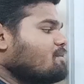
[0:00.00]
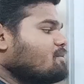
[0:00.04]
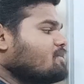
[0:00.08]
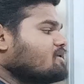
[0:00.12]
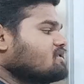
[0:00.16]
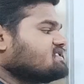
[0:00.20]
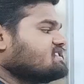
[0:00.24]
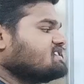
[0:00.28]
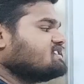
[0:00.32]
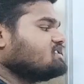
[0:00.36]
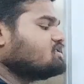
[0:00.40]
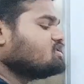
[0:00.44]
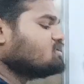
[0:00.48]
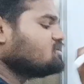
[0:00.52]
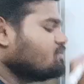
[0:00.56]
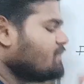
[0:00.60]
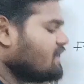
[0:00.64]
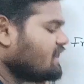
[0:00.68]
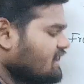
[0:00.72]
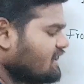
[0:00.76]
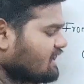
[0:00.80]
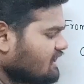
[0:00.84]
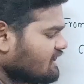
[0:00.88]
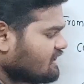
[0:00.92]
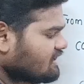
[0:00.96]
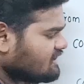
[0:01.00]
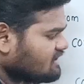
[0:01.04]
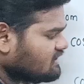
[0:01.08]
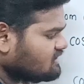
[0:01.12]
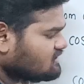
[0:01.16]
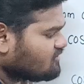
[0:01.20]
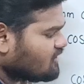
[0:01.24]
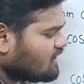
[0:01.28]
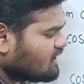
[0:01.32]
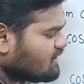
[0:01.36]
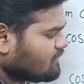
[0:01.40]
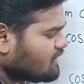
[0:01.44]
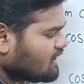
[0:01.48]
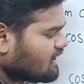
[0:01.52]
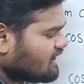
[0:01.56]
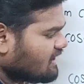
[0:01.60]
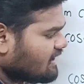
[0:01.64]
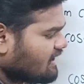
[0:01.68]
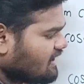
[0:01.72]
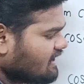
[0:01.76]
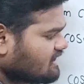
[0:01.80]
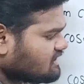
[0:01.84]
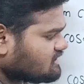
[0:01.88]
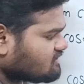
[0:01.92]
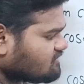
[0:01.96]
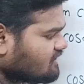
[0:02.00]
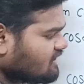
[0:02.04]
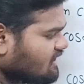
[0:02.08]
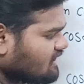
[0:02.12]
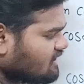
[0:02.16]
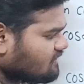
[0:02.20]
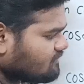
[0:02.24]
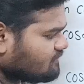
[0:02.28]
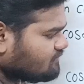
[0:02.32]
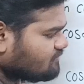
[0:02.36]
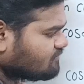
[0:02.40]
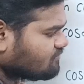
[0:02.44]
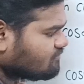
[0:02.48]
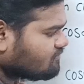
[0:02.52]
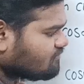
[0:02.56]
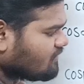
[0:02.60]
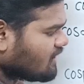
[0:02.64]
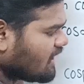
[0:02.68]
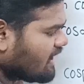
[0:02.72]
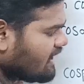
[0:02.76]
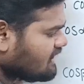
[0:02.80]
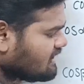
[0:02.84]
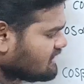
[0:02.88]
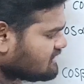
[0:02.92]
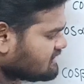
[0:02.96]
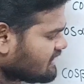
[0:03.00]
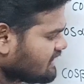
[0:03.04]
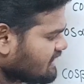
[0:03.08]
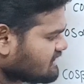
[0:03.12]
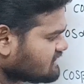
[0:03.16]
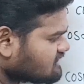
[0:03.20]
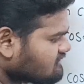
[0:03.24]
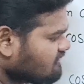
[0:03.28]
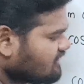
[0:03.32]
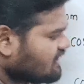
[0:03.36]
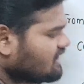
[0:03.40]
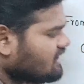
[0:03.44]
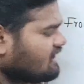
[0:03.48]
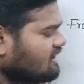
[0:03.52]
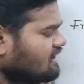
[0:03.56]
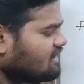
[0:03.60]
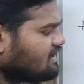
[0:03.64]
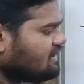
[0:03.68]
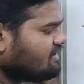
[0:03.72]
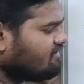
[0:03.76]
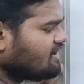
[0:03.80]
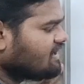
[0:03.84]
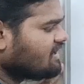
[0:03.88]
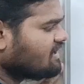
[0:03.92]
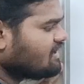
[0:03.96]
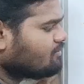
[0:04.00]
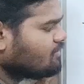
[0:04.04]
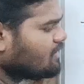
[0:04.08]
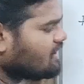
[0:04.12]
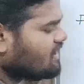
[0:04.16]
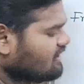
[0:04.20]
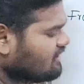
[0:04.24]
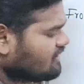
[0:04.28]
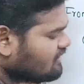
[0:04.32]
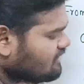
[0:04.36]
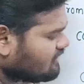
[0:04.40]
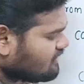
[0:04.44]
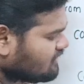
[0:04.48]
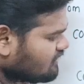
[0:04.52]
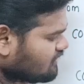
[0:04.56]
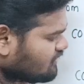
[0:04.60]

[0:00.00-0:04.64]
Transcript: opposite to beta is what, ma? A square minus A square divided by